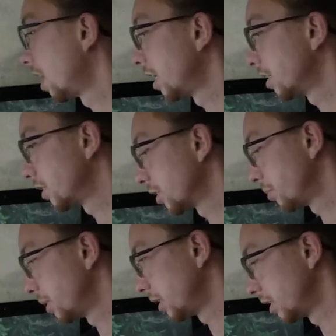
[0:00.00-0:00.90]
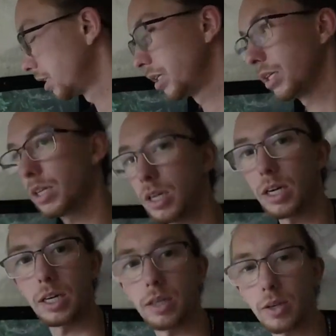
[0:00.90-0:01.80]
It took me
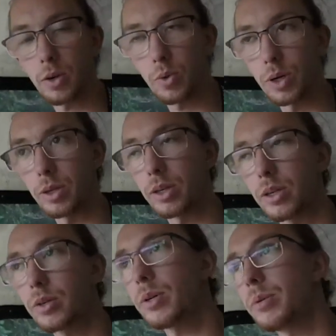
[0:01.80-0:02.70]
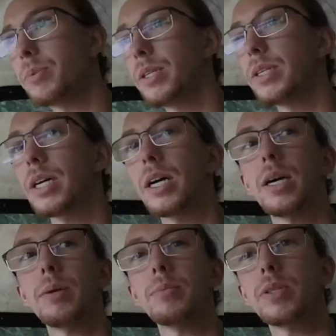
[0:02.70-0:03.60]
quite a bit of
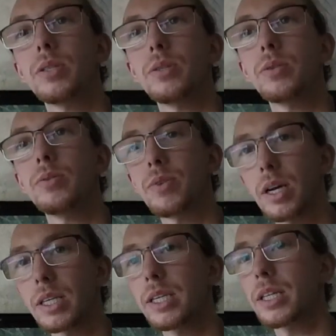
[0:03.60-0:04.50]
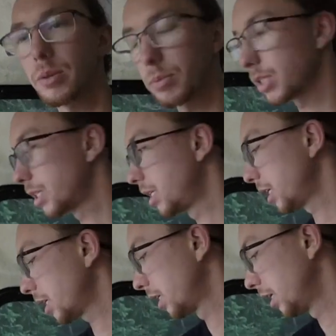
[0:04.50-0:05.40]
time to finally get them to
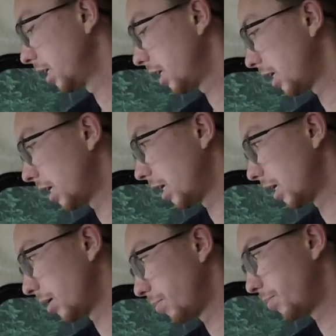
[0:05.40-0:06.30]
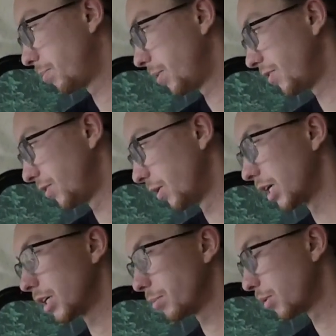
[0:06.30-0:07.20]
stick. If you
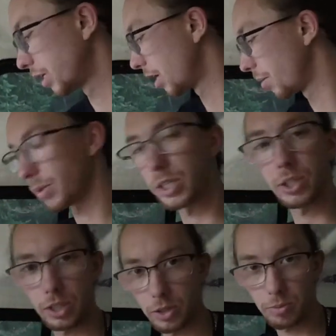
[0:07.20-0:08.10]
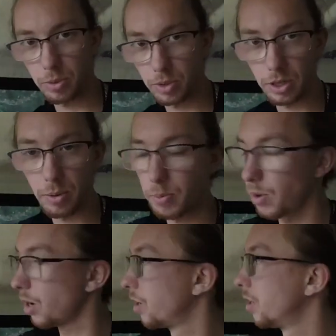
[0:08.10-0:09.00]
are going to put it up, make sure you don't put it up
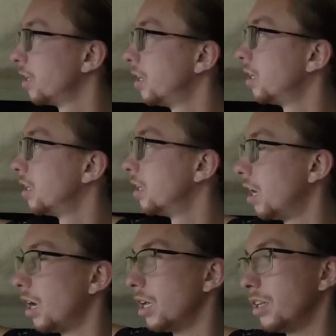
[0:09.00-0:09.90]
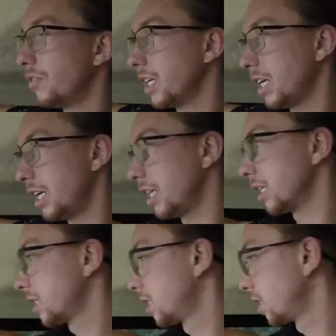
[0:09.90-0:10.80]
while you're living in
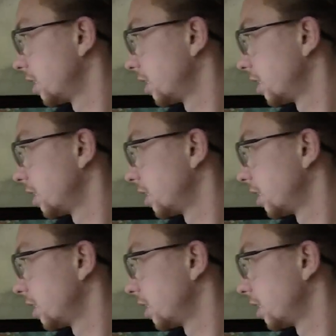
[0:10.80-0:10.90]
it.